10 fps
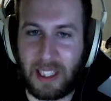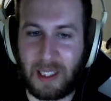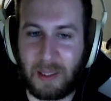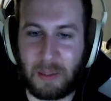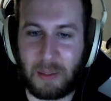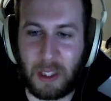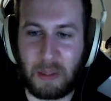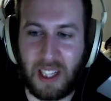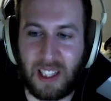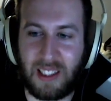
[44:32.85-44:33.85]
I'm sure
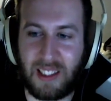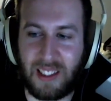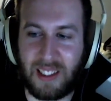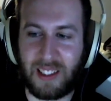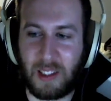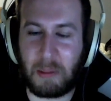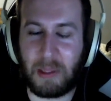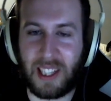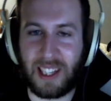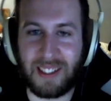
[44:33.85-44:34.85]
Mike is super
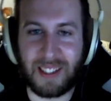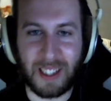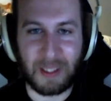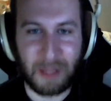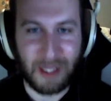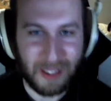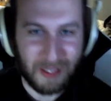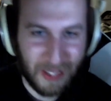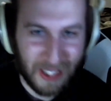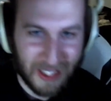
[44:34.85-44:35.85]
down to talk about
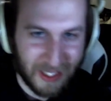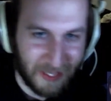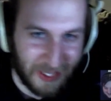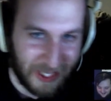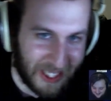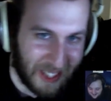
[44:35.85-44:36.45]
Fast and Furious after